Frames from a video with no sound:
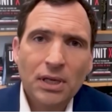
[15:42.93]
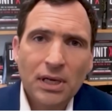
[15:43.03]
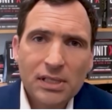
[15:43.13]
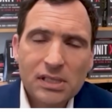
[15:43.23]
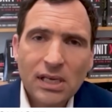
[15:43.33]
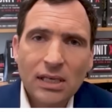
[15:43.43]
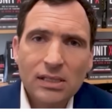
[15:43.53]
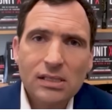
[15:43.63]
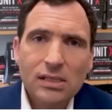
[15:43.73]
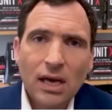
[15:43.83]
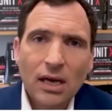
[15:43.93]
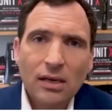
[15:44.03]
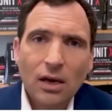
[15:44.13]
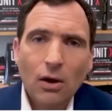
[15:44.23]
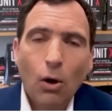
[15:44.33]
the United States that
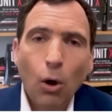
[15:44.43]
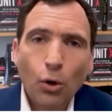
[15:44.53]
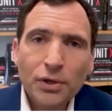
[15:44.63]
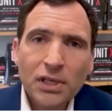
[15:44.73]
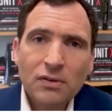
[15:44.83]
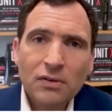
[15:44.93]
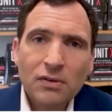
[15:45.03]
all the